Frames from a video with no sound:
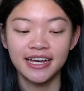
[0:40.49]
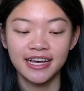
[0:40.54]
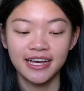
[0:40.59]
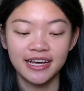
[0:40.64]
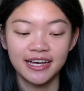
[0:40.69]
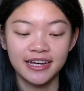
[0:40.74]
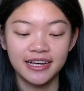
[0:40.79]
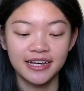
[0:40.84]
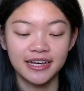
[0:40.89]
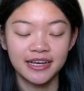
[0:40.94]

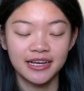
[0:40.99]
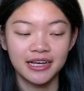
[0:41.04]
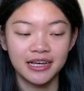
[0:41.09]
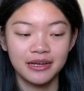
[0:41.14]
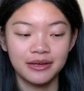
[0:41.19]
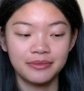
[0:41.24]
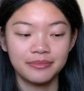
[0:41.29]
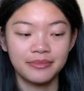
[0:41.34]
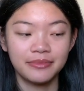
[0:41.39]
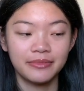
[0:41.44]

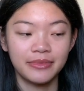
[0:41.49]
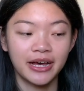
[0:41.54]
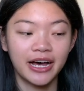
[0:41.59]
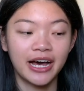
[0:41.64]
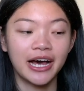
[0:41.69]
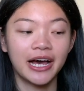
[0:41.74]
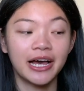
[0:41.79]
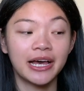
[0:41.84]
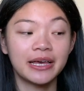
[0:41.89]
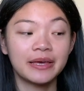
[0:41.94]
Um,
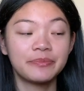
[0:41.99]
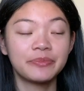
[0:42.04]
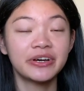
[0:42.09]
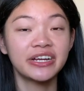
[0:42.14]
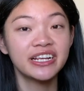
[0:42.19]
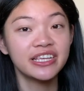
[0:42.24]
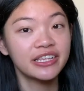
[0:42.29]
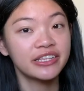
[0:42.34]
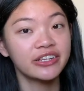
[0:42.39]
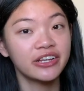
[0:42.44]
I
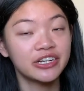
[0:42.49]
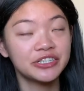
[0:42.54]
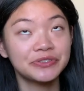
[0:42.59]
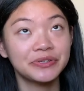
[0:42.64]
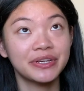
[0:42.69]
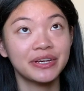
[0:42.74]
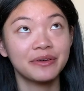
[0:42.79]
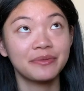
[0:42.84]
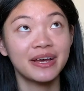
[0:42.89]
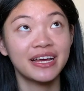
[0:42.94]
put in the
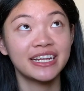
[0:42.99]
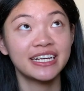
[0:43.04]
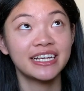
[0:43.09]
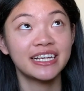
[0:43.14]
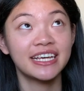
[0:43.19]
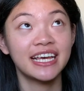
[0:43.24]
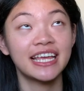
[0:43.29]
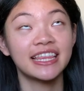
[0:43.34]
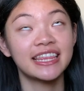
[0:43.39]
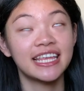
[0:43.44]
laundry
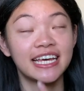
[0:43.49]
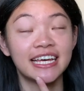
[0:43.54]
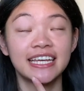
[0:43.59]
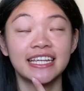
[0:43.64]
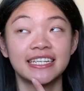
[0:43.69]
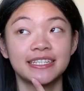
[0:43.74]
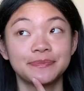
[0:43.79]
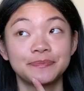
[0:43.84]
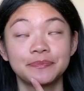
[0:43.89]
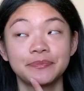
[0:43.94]
already and
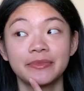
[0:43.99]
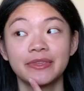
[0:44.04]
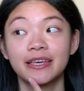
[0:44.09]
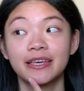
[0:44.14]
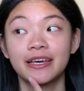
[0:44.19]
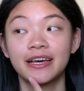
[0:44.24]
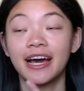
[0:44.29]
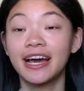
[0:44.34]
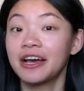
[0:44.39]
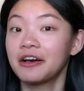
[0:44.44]
then
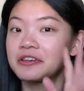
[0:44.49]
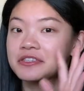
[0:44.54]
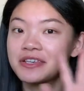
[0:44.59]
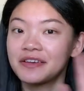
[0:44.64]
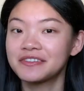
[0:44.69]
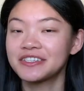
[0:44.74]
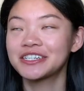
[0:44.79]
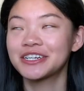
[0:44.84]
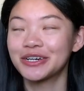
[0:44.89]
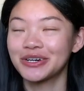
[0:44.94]
I also
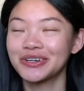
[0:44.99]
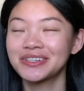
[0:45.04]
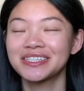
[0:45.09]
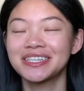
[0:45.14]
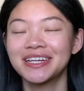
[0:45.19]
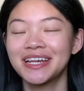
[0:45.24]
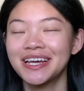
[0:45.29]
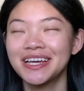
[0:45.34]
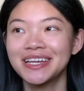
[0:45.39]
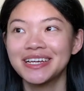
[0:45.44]
have to cook
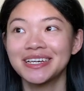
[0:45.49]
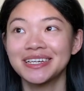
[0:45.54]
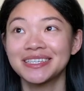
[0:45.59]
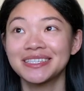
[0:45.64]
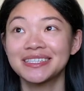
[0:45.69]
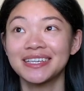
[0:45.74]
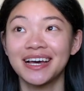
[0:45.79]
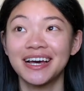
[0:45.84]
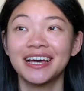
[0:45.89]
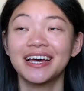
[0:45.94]
today because
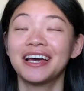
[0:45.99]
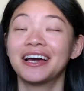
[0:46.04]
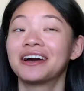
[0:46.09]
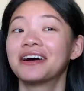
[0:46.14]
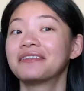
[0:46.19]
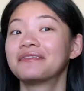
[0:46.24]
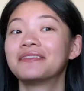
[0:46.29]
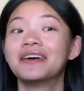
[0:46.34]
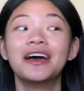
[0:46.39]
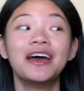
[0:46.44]
I
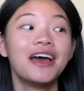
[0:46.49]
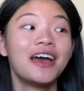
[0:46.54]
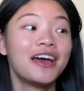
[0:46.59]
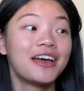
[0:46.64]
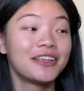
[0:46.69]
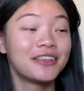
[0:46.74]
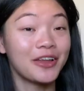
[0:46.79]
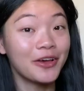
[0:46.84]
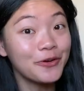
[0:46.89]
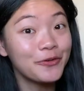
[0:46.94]
have
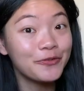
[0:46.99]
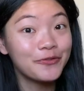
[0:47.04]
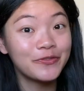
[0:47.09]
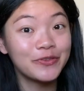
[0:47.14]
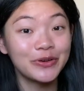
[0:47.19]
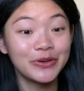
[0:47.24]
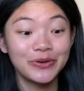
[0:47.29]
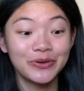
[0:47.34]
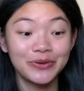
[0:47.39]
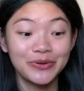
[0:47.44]
no
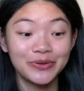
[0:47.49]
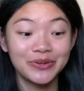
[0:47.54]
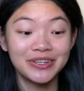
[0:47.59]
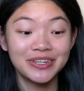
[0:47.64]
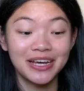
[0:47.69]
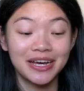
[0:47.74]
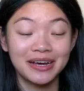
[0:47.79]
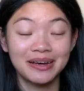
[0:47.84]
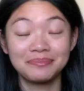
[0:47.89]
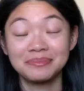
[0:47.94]
food
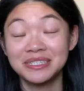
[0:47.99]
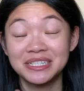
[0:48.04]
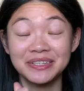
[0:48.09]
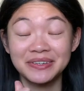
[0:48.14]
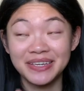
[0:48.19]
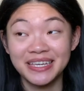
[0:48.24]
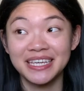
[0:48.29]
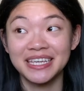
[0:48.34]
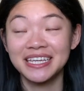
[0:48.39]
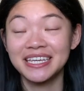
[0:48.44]
um,
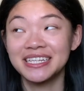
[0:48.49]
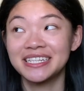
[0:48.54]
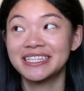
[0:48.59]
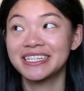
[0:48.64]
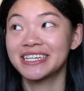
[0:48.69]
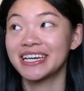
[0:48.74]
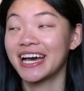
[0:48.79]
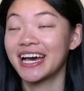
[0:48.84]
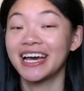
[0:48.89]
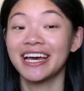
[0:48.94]
to
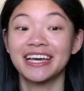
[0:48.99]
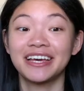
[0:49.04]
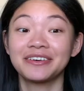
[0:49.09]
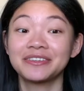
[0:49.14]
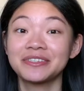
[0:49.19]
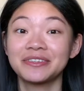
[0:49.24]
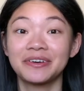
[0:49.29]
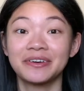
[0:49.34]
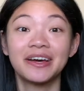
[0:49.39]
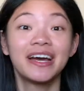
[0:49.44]
eat. I
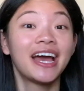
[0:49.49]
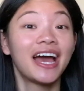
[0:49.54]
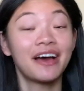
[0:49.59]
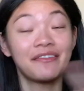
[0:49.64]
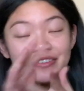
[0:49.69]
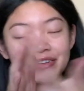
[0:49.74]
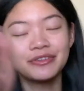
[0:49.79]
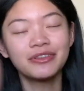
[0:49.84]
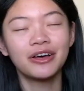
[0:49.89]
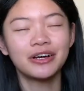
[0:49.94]
also have
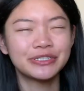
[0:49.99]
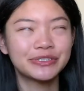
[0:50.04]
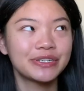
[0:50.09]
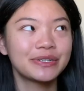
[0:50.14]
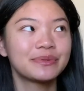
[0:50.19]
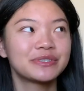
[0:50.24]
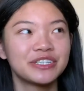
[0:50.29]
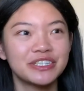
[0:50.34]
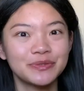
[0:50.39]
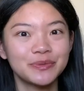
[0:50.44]
no laundry,
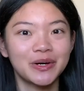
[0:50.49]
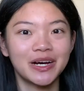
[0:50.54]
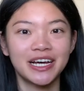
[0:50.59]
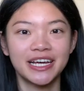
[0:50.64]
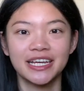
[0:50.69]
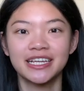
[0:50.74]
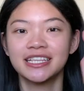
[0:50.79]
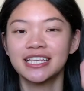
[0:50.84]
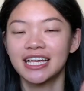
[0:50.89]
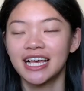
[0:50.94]
which is
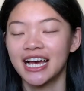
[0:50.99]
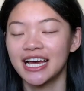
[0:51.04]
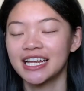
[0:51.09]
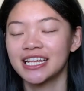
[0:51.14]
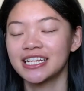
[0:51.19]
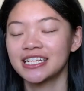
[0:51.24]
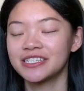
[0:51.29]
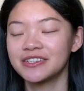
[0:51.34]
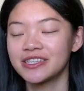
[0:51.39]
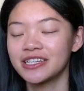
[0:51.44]
why I need
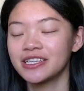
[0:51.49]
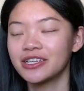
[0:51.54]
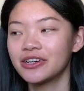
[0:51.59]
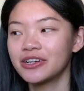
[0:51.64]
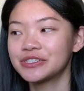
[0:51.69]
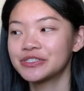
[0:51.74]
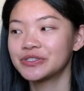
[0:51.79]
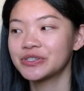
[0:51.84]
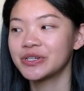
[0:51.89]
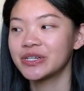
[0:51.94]
to do the
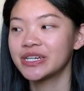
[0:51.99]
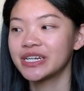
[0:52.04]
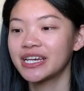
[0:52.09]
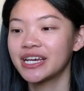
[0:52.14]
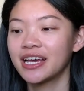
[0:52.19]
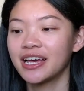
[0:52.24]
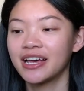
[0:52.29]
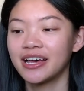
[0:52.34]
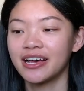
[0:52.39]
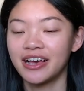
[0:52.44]
laundry.
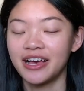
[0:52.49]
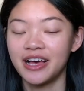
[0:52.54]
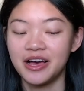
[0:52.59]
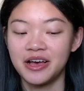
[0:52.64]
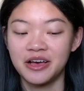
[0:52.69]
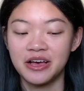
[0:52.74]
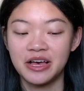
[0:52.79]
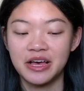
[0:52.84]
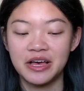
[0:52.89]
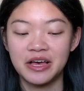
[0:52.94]

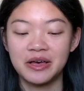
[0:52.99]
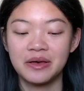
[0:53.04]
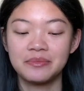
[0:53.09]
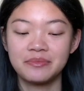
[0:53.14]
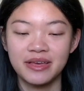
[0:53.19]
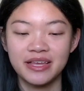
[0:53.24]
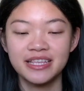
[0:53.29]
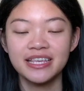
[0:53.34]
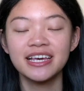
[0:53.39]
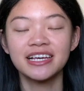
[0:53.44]
Um,
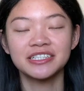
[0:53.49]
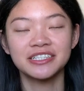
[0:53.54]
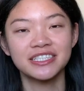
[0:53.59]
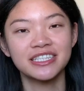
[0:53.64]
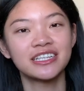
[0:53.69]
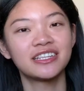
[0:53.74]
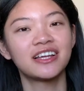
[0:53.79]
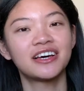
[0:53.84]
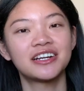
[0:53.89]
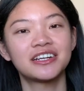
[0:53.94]
and yeah, just
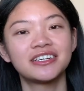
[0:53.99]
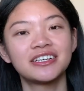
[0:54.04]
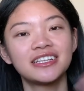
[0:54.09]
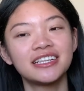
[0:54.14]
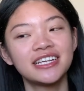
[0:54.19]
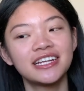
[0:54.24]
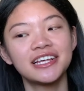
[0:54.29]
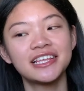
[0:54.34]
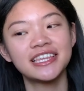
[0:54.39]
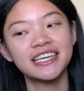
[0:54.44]
a lot of
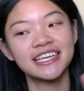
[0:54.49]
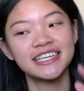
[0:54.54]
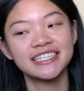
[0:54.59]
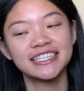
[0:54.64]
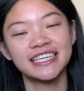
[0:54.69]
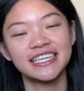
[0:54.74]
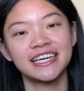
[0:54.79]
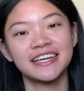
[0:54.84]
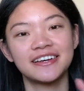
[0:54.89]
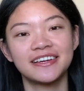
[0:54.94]
little things
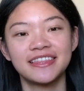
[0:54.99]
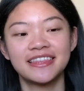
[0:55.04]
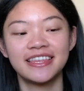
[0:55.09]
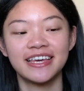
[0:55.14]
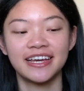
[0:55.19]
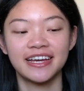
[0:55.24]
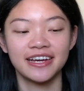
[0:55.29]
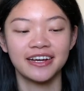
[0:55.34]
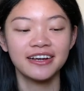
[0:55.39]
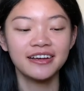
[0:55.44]
here and
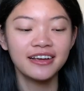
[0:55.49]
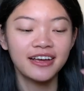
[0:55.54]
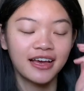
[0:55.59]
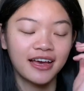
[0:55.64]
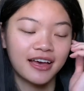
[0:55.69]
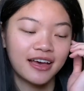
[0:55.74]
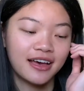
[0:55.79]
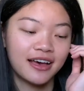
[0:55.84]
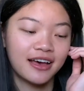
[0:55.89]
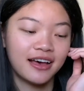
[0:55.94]
there.
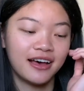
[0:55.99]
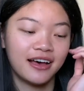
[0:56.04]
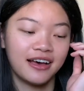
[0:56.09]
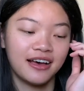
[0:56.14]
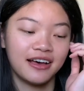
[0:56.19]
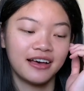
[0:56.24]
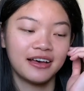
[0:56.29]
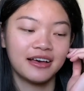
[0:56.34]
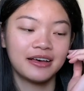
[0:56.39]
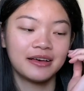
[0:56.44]

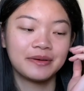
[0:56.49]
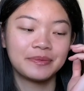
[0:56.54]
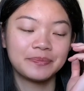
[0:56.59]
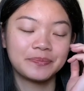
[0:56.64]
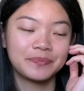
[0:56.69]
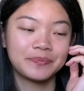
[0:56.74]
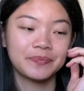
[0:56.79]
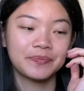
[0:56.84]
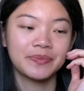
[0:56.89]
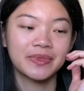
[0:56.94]

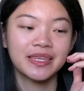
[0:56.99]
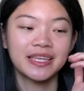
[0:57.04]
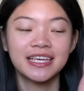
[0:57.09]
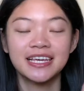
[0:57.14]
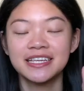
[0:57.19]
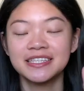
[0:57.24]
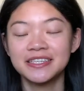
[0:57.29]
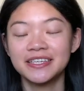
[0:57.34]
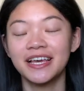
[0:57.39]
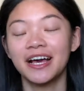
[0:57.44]
Um,
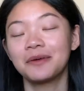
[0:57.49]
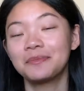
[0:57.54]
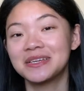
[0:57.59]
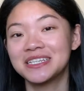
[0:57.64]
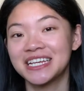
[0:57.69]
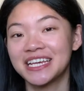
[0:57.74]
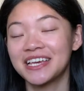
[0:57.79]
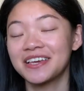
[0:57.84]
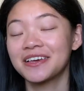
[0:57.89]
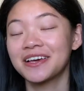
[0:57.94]
so yeah, I'll be
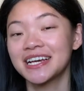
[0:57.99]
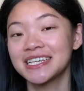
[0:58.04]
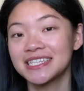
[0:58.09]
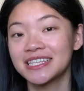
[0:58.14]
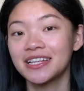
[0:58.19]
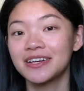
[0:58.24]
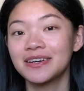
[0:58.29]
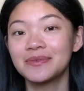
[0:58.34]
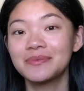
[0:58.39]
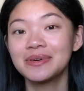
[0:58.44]
taking you guys
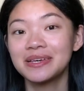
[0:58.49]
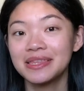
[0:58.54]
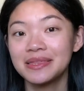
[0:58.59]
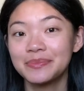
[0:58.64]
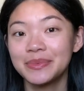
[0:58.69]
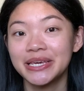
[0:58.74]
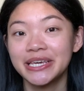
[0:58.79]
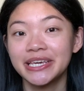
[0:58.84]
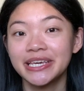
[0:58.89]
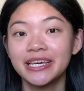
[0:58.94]
along with
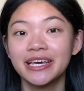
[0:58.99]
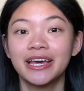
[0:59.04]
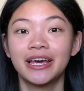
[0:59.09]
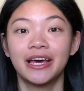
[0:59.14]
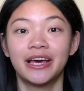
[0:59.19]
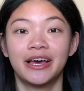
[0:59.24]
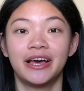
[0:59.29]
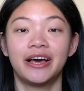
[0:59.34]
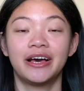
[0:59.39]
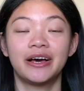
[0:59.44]
me.
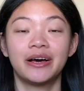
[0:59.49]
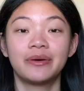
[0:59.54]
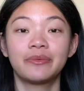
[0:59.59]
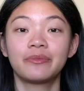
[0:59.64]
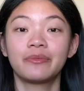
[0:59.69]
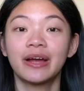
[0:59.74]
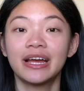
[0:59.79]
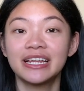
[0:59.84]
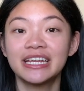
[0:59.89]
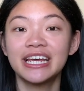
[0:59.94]
Um,
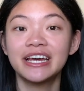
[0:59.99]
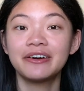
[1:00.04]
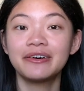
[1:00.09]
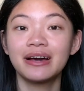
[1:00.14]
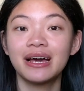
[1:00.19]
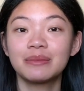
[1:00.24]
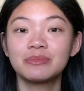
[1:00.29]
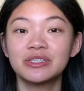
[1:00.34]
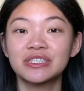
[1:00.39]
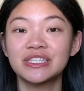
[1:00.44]
right now,
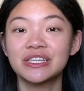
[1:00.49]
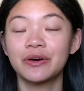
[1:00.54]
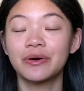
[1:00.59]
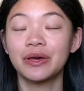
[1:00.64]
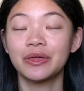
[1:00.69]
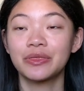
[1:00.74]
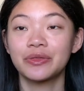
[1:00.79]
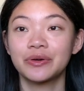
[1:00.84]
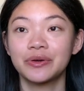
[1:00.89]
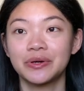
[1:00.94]
I'm just
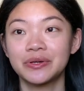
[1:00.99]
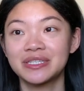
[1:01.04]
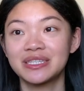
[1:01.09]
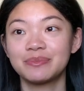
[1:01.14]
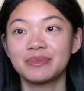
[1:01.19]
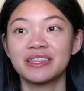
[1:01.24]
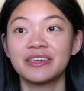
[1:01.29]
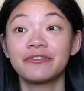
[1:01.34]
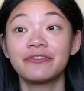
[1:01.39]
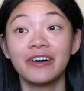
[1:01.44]
going through some
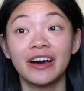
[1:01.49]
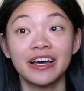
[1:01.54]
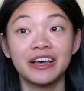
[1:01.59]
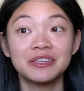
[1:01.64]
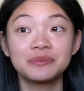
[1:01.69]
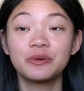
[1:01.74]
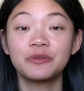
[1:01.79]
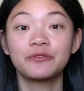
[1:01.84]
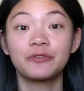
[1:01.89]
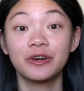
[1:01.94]
of the files
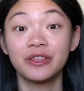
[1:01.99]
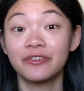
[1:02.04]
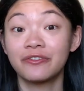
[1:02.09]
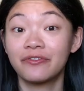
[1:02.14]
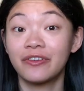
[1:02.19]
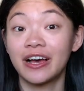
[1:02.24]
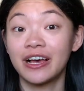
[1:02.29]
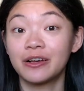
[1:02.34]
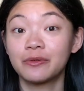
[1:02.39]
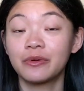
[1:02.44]
before the
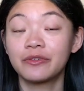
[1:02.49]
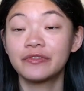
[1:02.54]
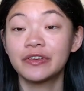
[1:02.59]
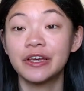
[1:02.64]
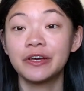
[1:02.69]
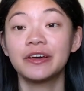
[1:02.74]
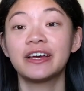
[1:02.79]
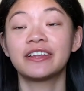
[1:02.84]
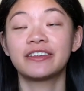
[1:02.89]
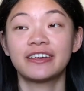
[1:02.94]
file review
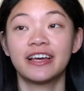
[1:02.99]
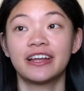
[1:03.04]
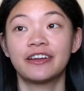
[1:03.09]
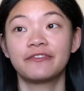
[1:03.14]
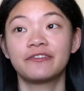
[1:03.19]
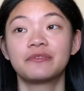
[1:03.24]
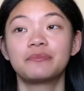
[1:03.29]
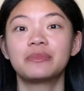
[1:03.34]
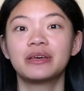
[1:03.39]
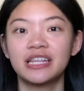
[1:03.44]
and kind of
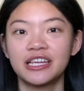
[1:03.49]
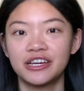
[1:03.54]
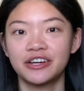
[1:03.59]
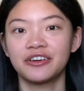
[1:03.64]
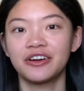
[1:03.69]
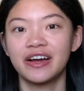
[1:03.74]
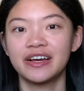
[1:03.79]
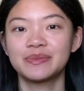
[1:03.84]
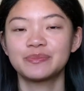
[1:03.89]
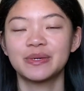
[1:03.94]
familiarize